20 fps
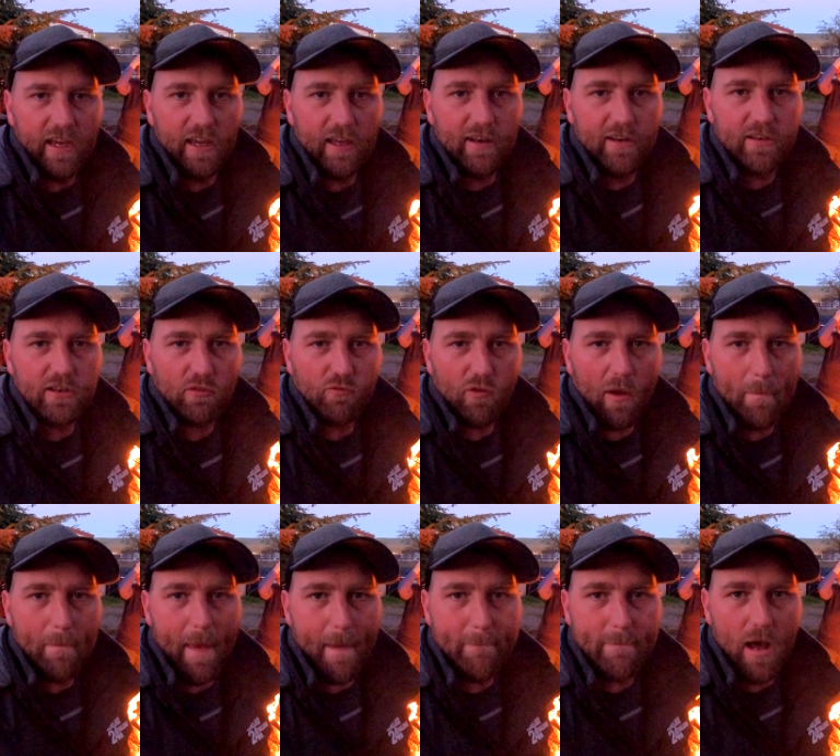And
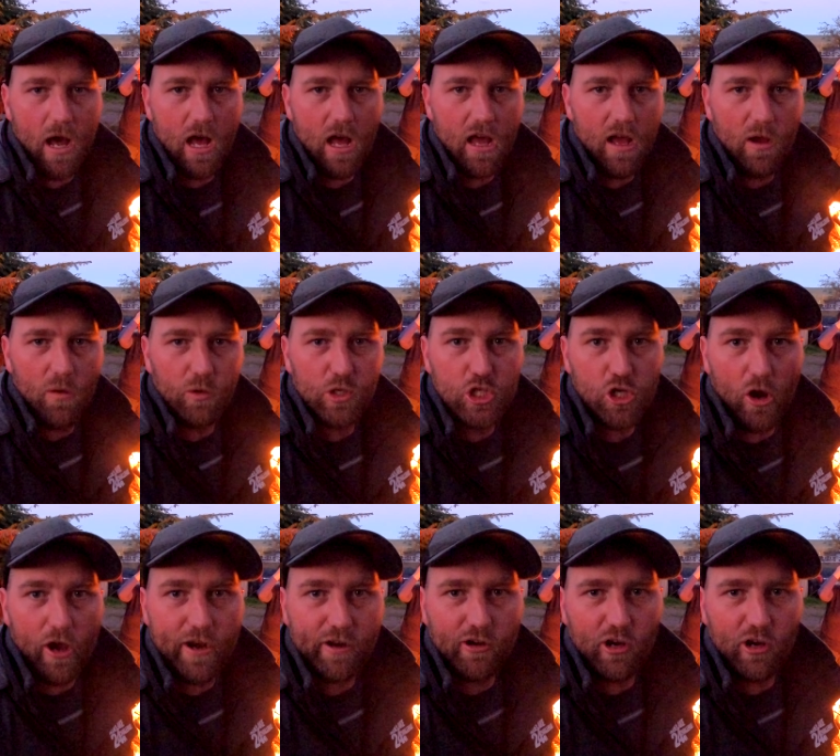remember, we're trying